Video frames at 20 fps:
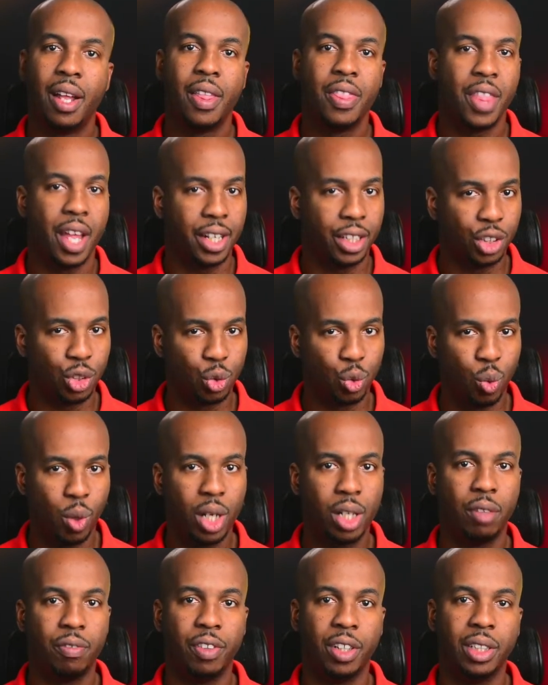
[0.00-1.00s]
that is
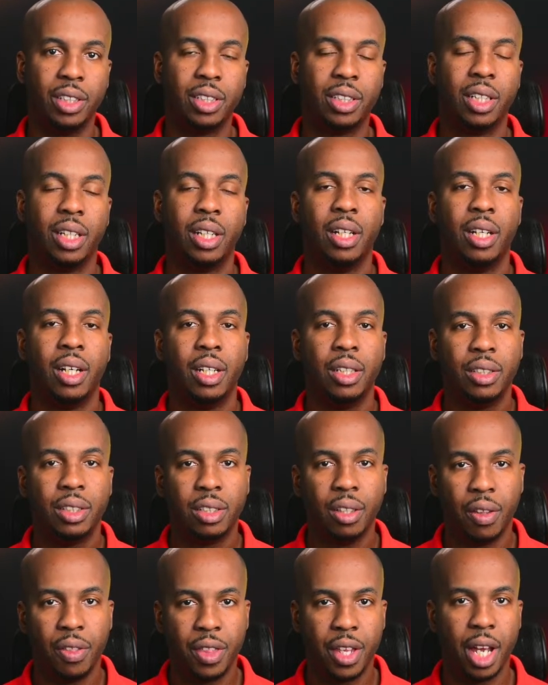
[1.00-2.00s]
relevant
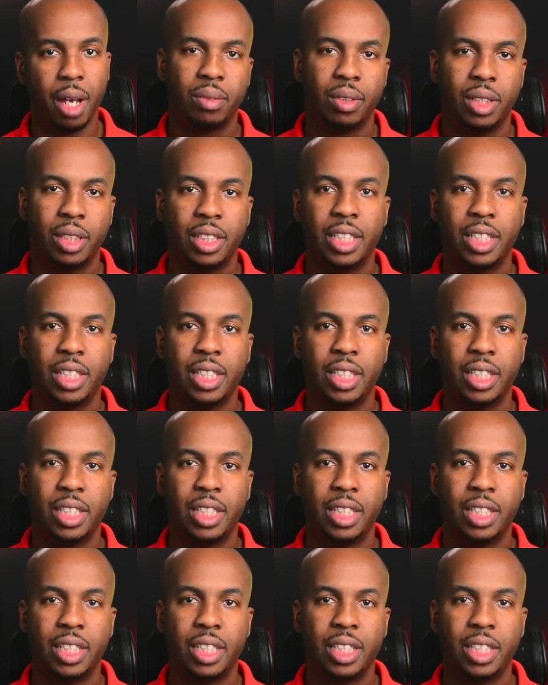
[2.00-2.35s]
to them.